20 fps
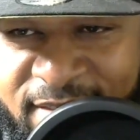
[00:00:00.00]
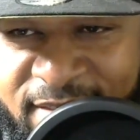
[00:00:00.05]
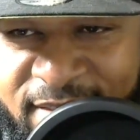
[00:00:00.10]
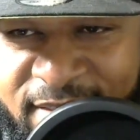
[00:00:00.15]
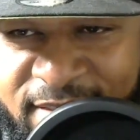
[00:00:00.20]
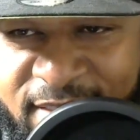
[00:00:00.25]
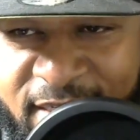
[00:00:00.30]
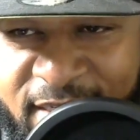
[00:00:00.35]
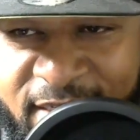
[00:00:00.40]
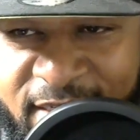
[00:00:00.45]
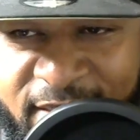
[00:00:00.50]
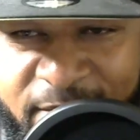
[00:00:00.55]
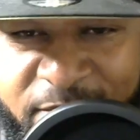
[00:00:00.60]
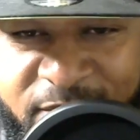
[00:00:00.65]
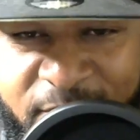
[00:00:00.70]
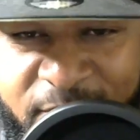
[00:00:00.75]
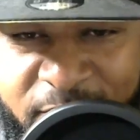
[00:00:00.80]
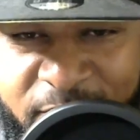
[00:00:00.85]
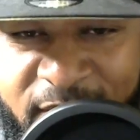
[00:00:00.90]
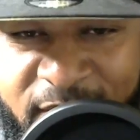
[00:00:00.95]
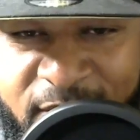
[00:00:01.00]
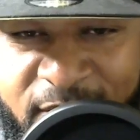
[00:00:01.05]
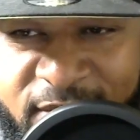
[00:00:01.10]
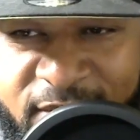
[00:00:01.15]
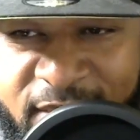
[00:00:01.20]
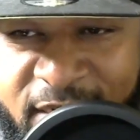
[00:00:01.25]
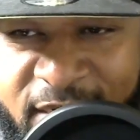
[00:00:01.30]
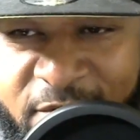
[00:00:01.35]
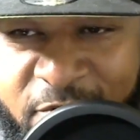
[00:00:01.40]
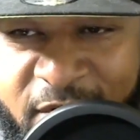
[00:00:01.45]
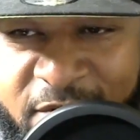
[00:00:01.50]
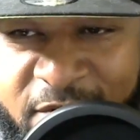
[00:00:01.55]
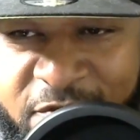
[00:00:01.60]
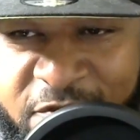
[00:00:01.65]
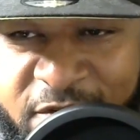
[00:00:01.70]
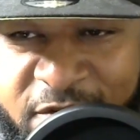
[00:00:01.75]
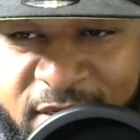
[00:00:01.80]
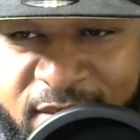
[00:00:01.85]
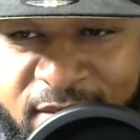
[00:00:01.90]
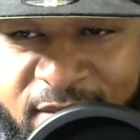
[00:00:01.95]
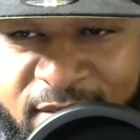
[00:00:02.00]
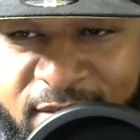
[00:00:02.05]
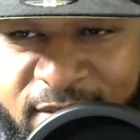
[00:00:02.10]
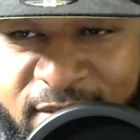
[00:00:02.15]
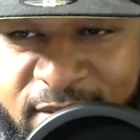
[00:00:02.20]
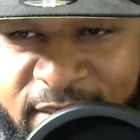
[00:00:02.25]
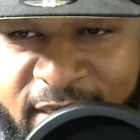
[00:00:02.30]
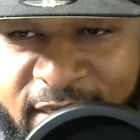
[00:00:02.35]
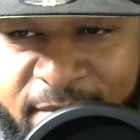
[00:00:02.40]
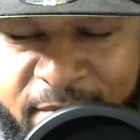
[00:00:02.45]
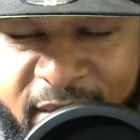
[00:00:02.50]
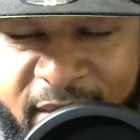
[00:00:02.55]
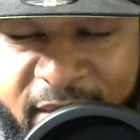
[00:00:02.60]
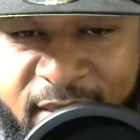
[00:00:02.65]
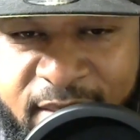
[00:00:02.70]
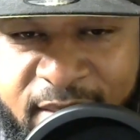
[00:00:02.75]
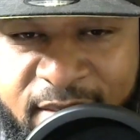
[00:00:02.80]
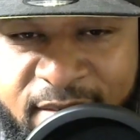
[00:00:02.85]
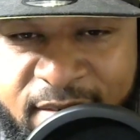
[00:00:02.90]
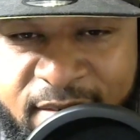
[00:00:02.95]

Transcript: Is that, I'm pronouncing that right, friend? Daymank.